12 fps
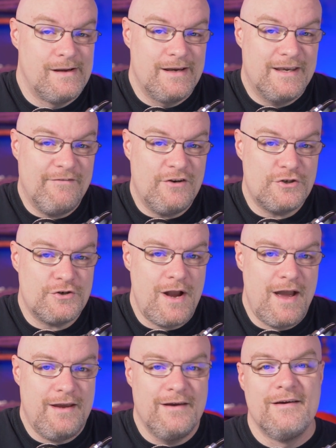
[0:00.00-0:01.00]
give it a
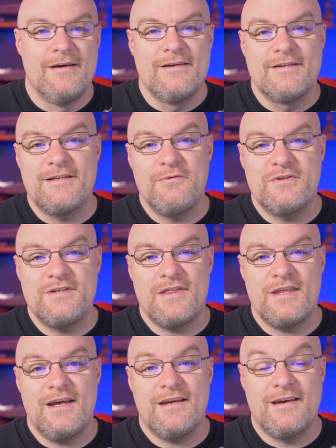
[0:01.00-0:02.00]
try, see what you
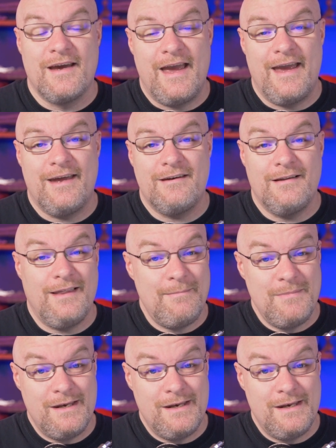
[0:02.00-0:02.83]
think, and let me